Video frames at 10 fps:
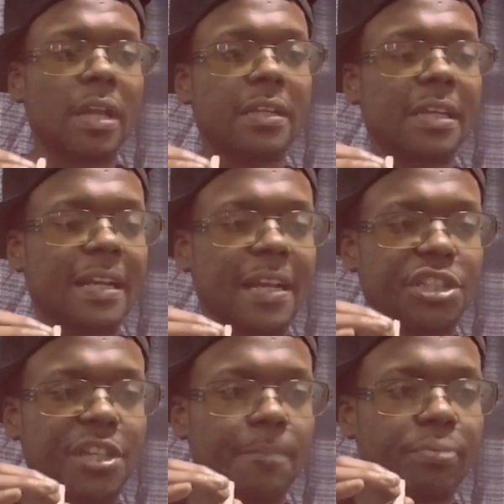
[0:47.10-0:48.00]
let none of that
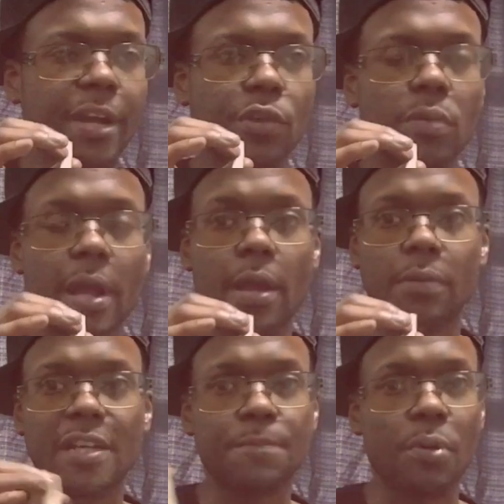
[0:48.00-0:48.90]
shit bring you down.
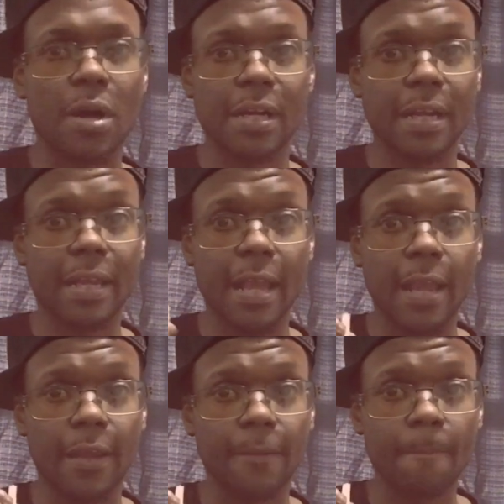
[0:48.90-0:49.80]
That's part of the
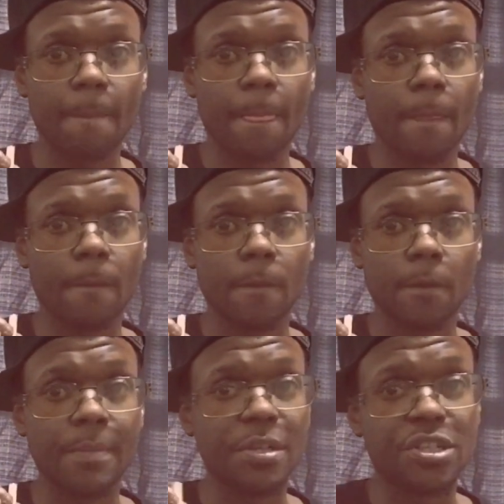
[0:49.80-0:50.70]
game.
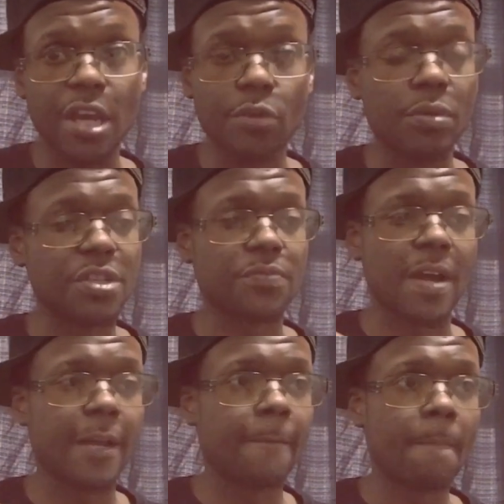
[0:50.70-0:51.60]
Let me tell you this,
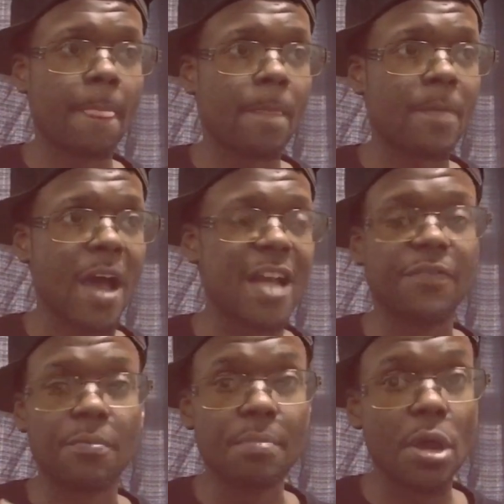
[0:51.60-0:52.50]
right? Out
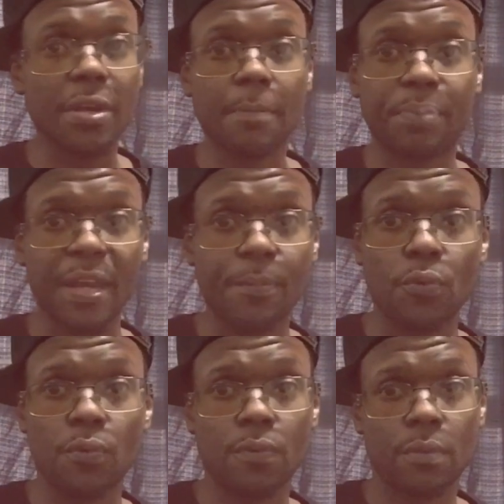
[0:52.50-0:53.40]
of a million
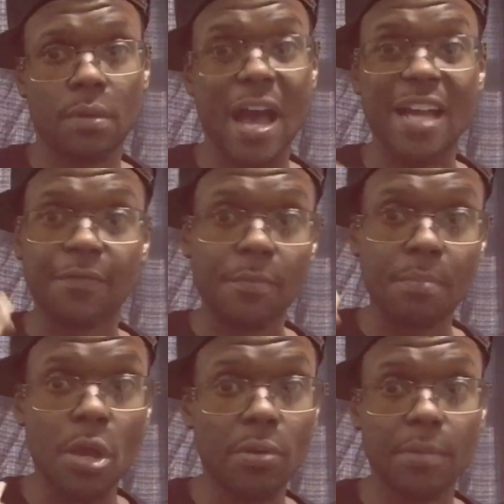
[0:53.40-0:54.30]
people, out of a
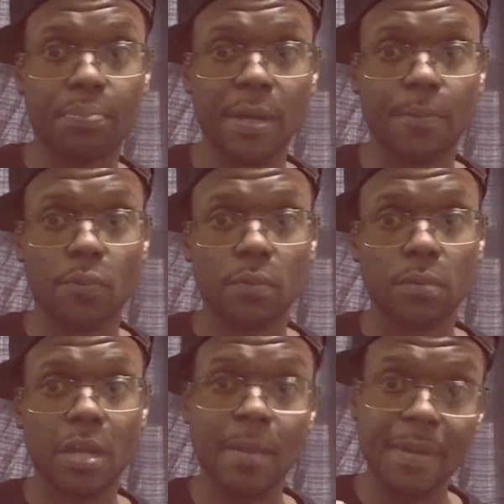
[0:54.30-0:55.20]
million people,
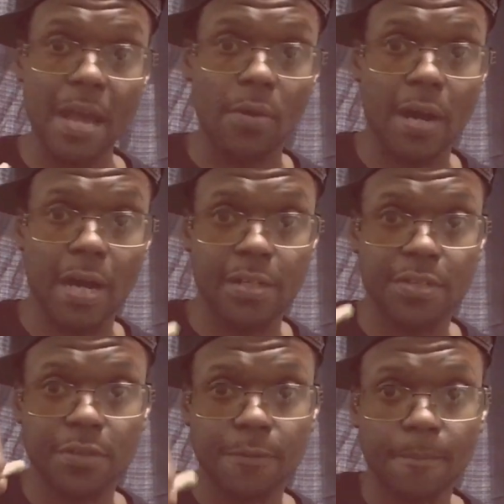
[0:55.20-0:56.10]
hear me out, Haas.